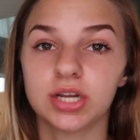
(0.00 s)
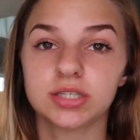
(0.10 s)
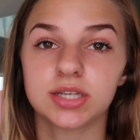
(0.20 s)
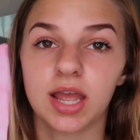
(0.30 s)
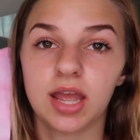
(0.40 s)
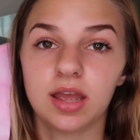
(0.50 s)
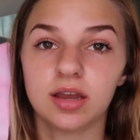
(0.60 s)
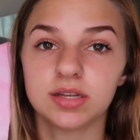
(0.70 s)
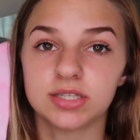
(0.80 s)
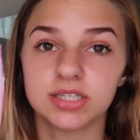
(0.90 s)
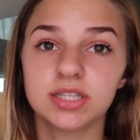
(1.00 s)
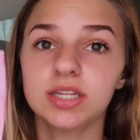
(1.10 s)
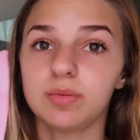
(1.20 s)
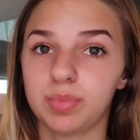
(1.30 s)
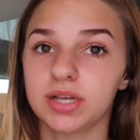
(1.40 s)
It's a
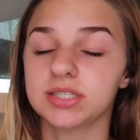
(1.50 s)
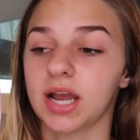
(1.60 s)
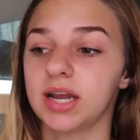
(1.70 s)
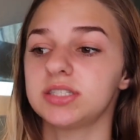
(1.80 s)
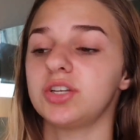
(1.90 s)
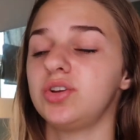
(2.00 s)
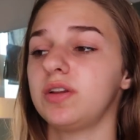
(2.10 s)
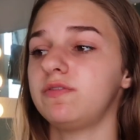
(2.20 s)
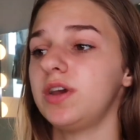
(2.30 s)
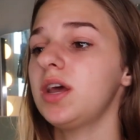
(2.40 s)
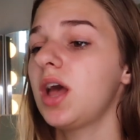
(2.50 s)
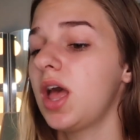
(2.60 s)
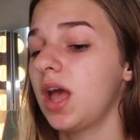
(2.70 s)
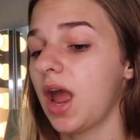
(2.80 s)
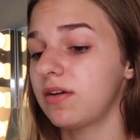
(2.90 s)
decently big size, so you can fit
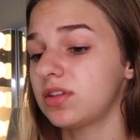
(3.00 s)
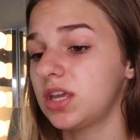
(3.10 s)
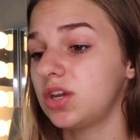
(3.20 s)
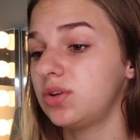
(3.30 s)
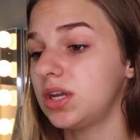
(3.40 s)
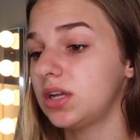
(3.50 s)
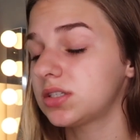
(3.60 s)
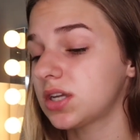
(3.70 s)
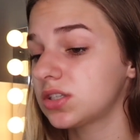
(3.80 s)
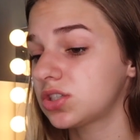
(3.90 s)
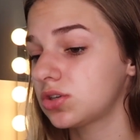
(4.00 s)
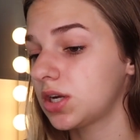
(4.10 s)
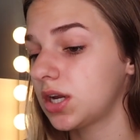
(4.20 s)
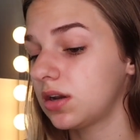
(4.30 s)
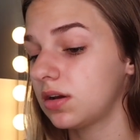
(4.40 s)
everything you need:
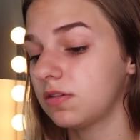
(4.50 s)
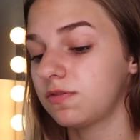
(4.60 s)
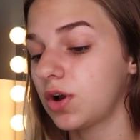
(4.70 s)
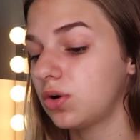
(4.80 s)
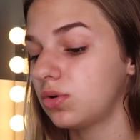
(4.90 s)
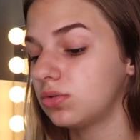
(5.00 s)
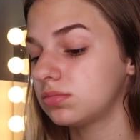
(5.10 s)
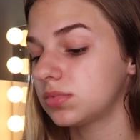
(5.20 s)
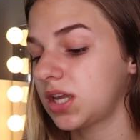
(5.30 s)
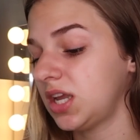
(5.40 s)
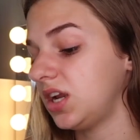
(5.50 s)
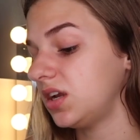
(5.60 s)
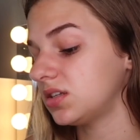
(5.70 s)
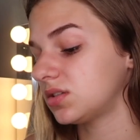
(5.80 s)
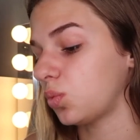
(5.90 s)
sunscreen, phone,
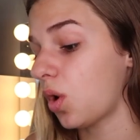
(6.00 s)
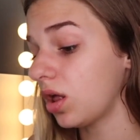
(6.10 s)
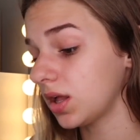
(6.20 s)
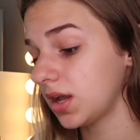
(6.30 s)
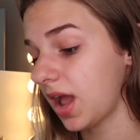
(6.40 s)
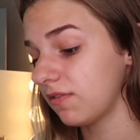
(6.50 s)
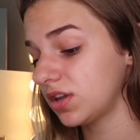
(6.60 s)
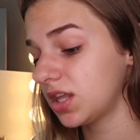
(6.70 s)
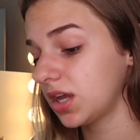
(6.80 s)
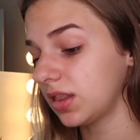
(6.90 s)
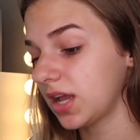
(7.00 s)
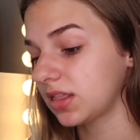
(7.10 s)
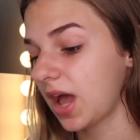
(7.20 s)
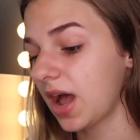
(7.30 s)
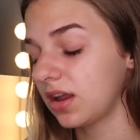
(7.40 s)
keys, wallet, everything
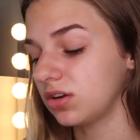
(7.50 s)
like that.